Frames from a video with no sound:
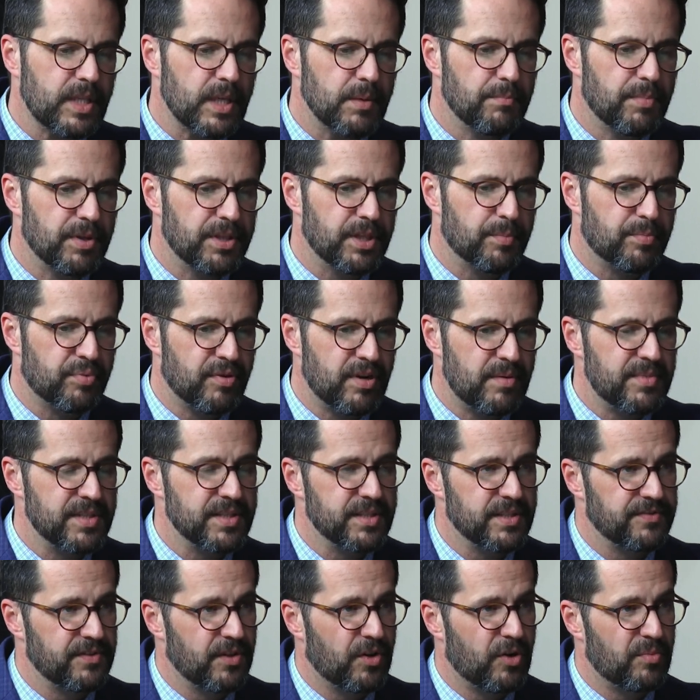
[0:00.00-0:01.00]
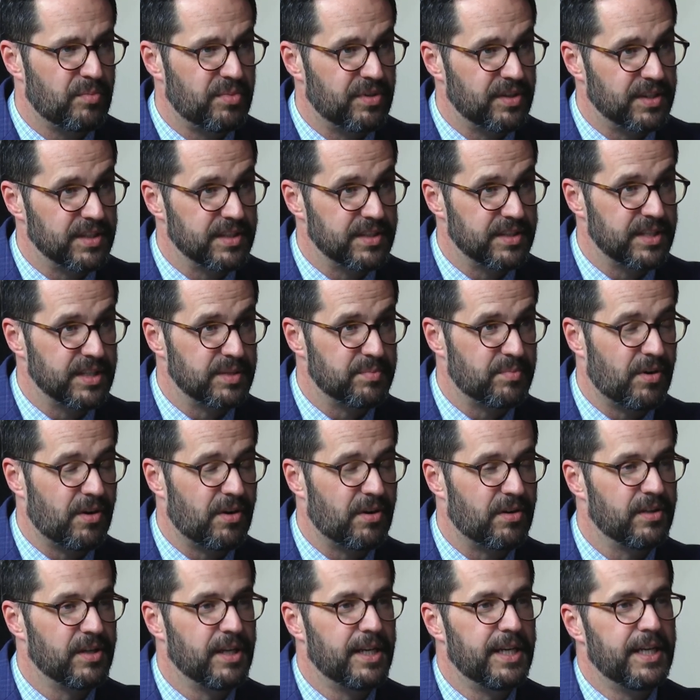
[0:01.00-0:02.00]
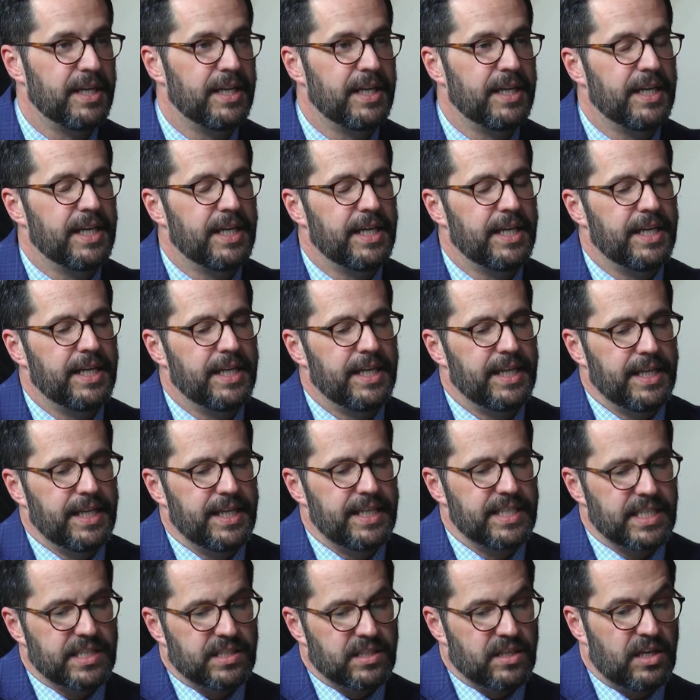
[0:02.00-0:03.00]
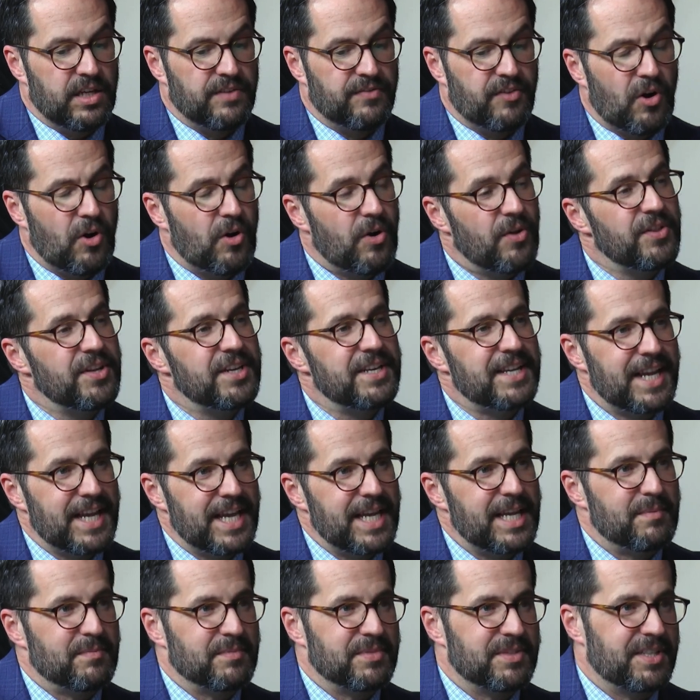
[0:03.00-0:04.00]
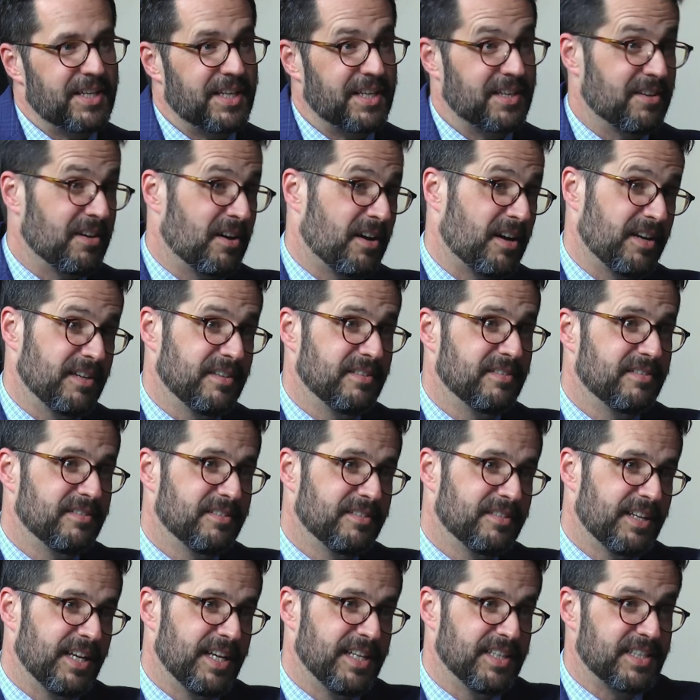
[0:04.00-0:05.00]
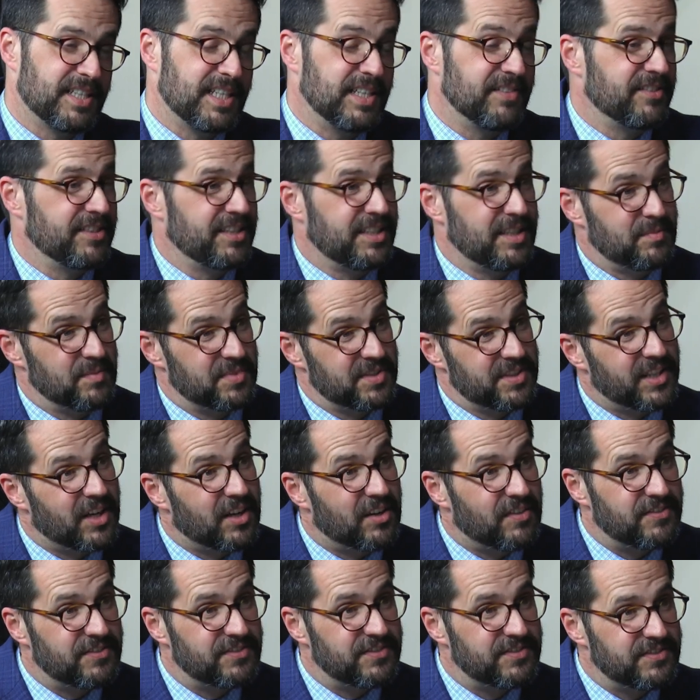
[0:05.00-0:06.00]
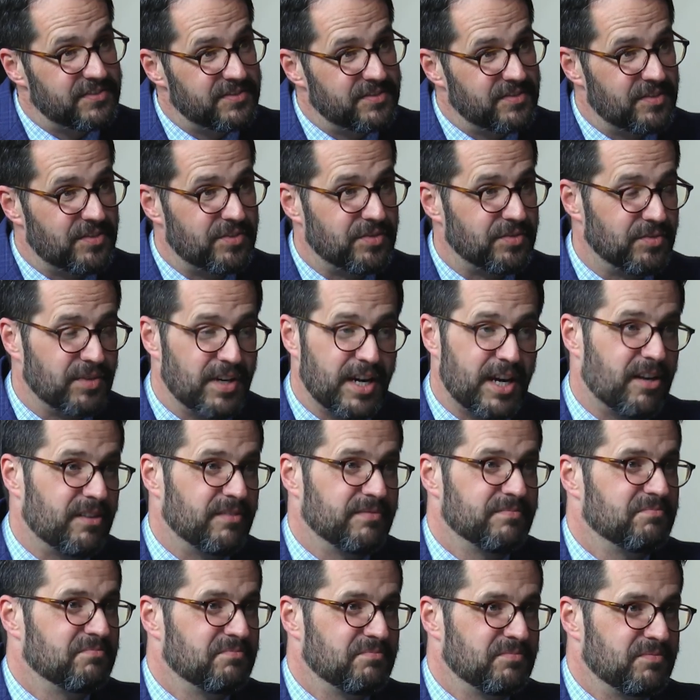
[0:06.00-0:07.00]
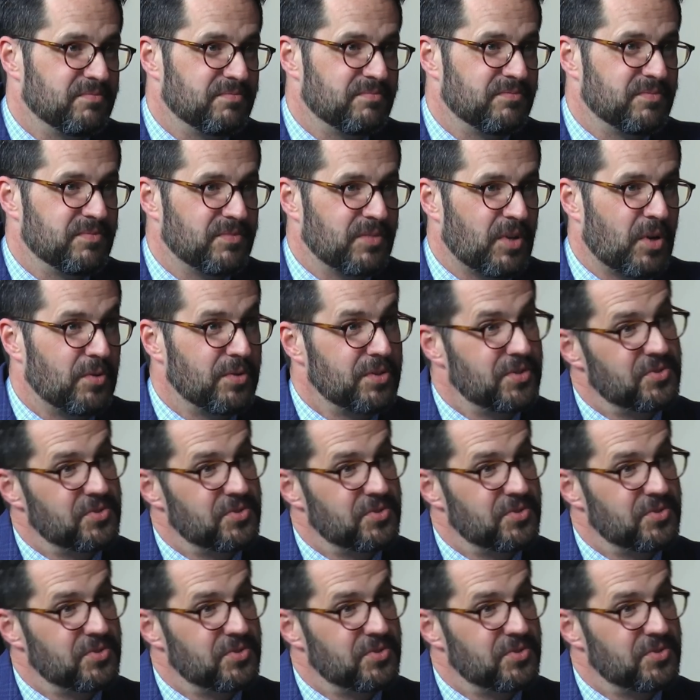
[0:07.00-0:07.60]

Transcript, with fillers: But the premise of the whole book is this, Paul he says, of all the names that God has given himself throughout Holy